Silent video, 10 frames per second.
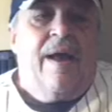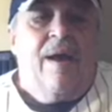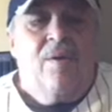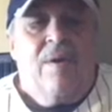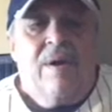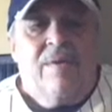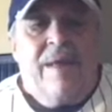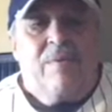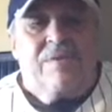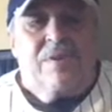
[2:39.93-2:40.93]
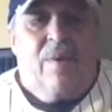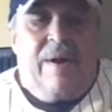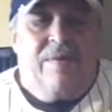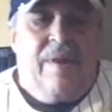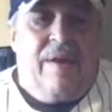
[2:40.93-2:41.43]
now that was the
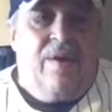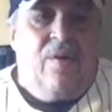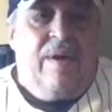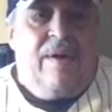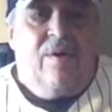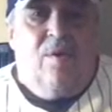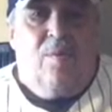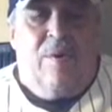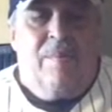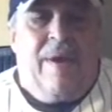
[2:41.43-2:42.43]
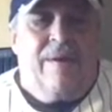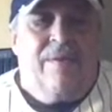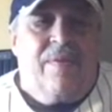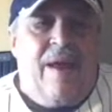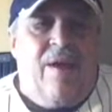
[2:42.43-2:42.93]
great thing, hitting a home run, batting
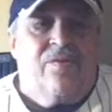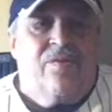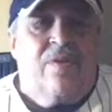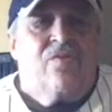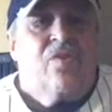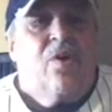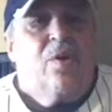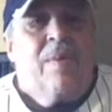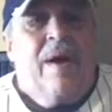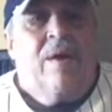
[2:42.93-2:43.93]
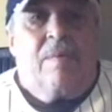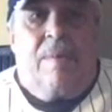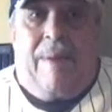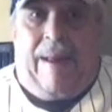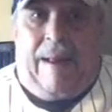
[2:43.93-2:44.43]
1,000. Let's talk about
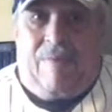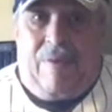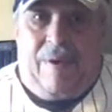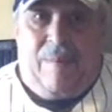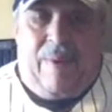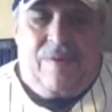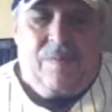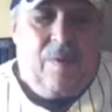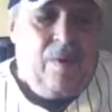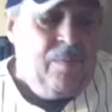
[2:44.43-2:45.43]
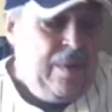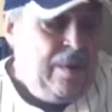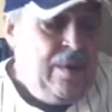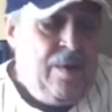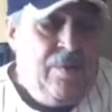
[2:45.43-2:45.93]
the bad thing in baseball.
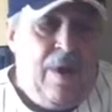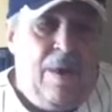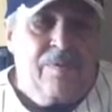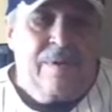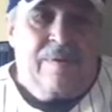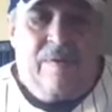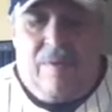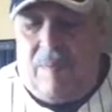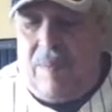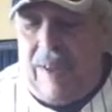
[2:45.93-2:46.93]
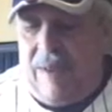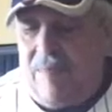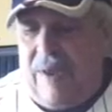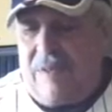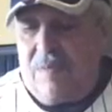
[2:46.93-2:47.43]
The object of
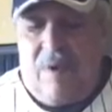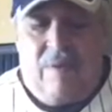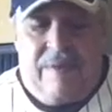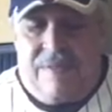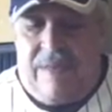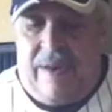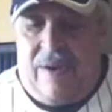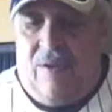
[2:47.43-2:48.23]
in baseball is to,